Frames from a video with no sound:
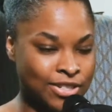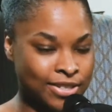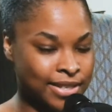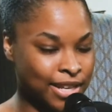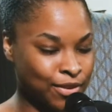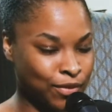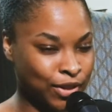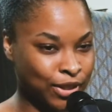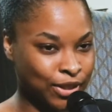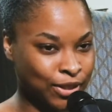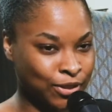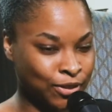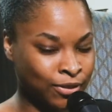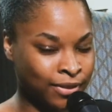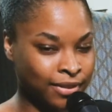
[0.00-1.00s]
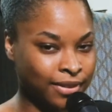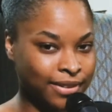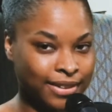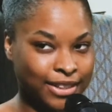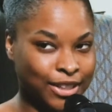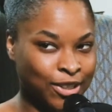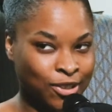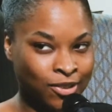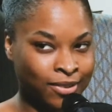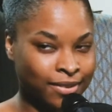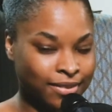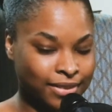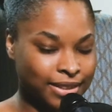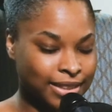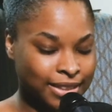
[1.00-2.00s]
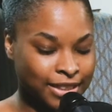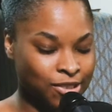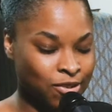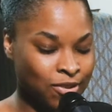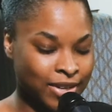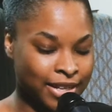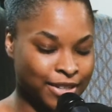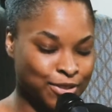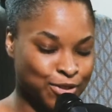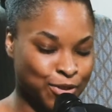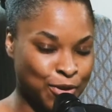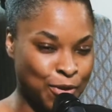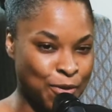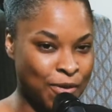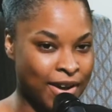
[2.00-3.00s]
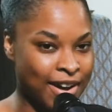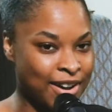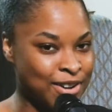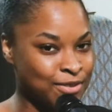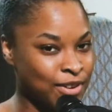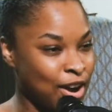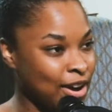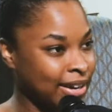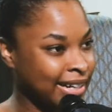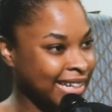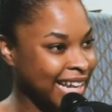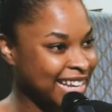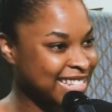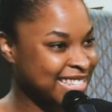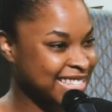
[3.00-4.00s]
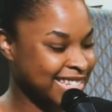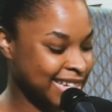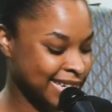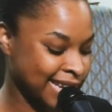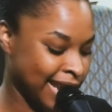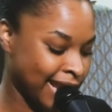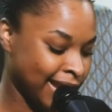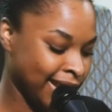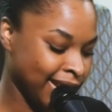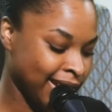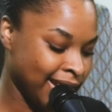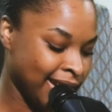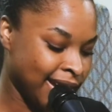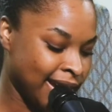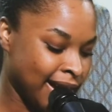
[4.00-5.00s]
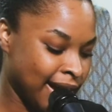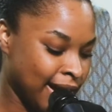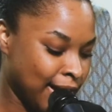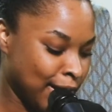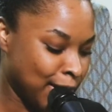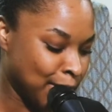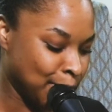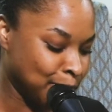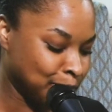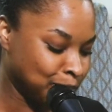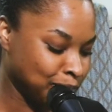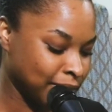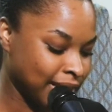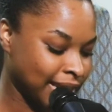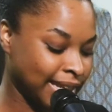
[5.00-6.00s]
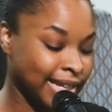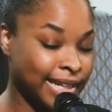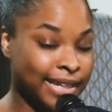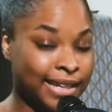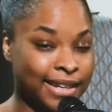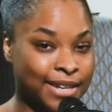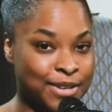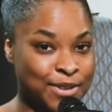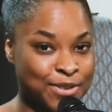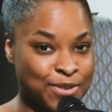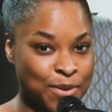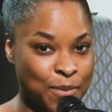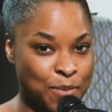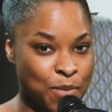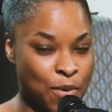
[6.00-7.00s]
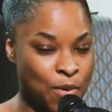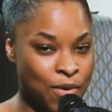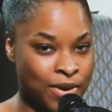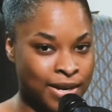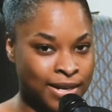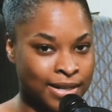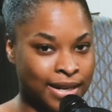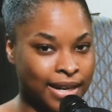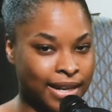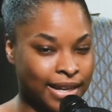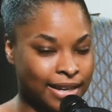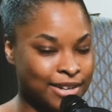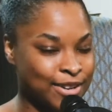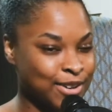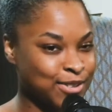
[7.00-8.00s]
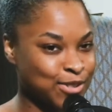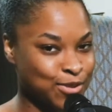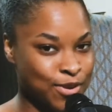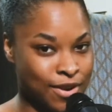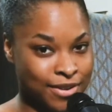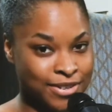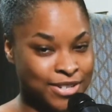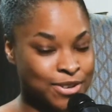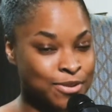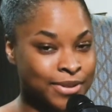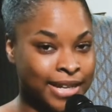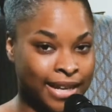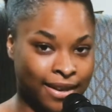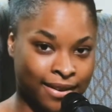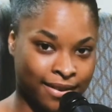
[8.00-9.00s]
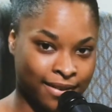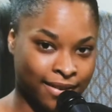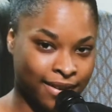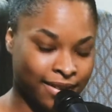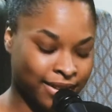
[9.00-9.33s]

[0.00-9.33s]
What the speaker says: give you a little intro of our guest today. He is born in Toronto, Canada,